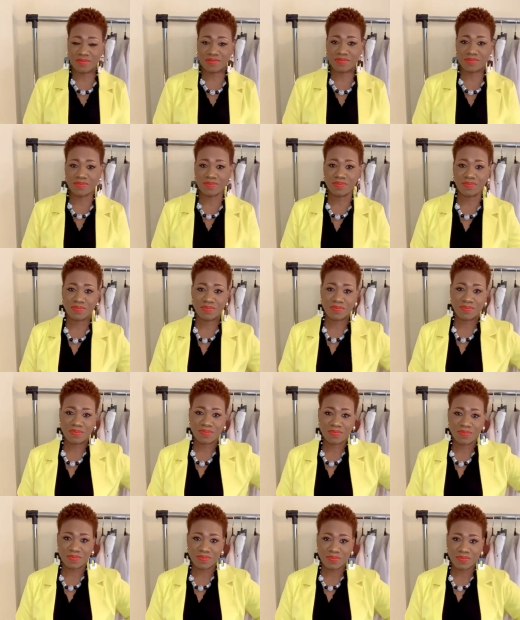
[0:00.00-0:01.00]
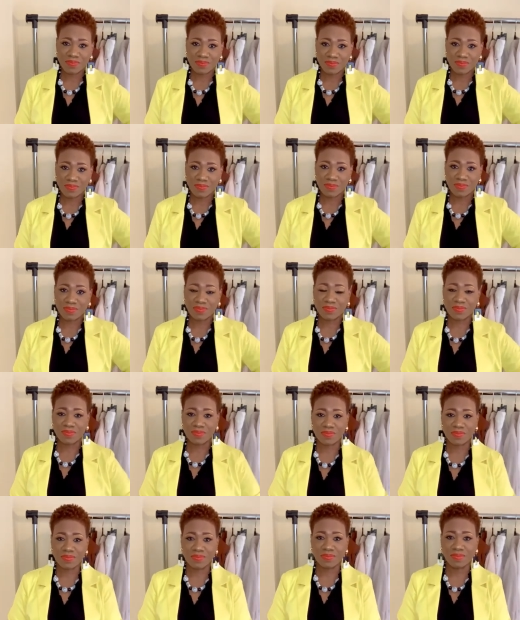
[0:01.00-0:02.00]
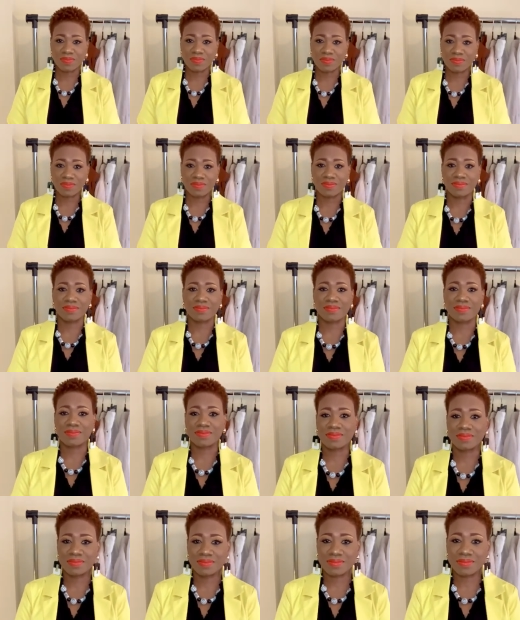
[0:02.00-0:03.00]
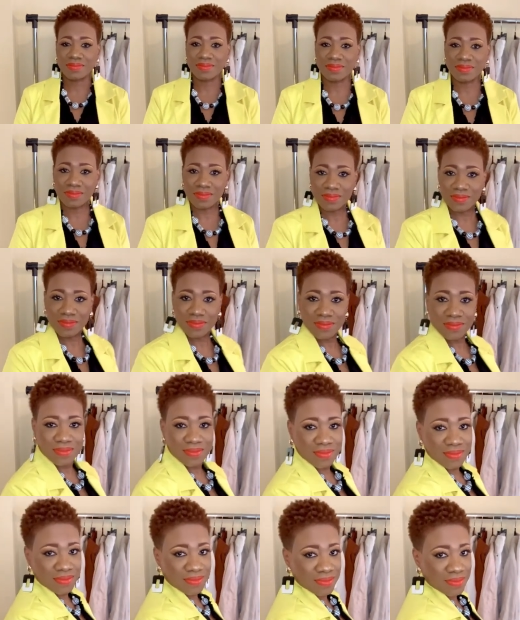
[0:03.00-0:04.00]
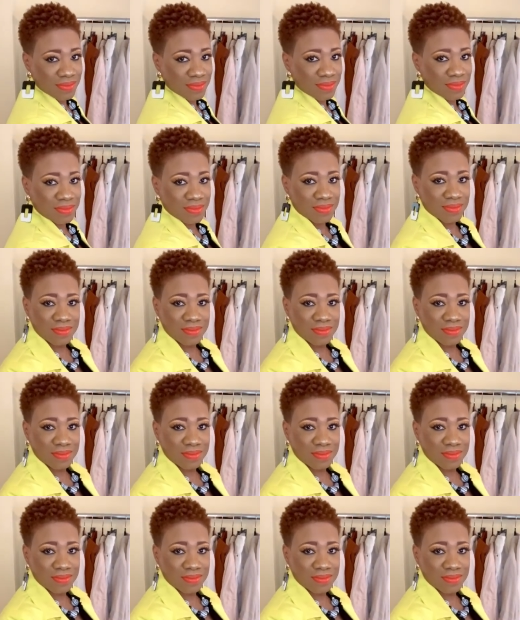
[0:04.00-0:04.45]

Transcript: [no speech]